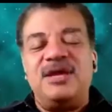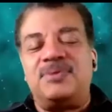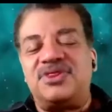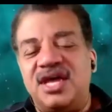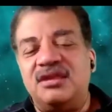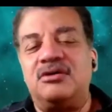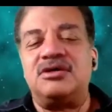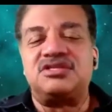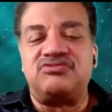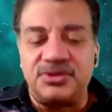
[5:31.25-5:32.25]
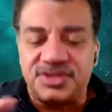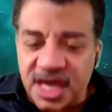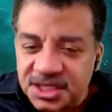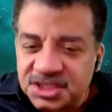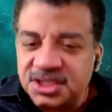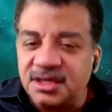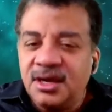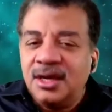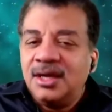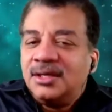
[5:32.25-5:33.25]
but then Earth's rotation
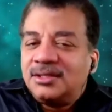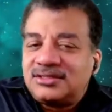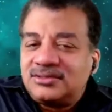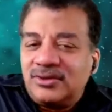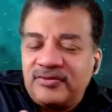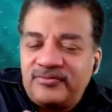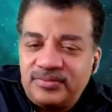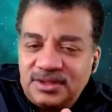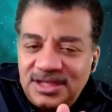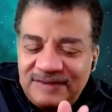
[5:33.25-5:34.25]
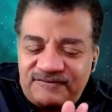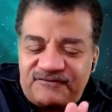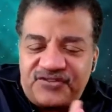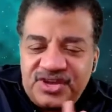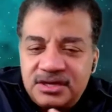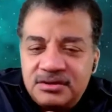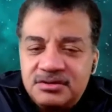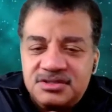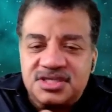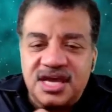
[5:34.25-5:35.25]
sort of
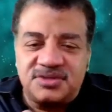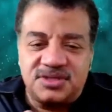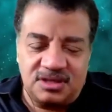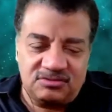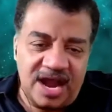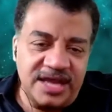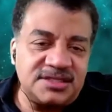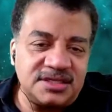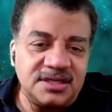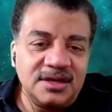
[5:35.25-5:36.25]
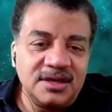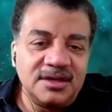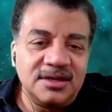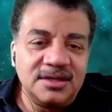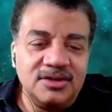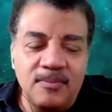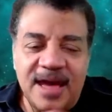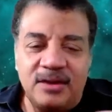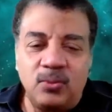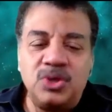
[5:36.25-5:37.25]
veers them to the right. No
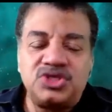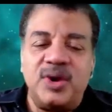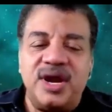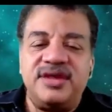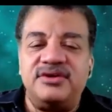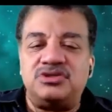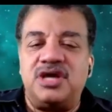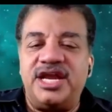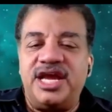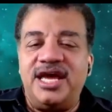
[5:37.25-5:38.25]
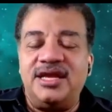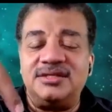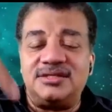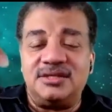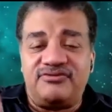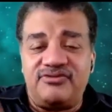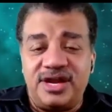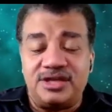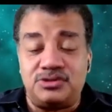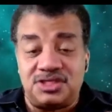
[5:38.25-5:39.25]
matter which way they're trying to head into the front
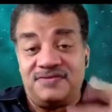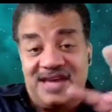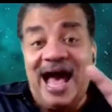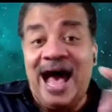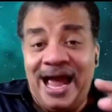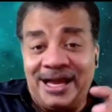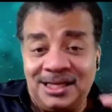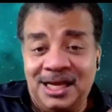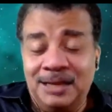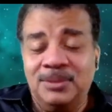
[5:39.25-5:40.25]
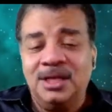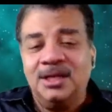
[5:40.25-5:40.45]
entrance of the eye club,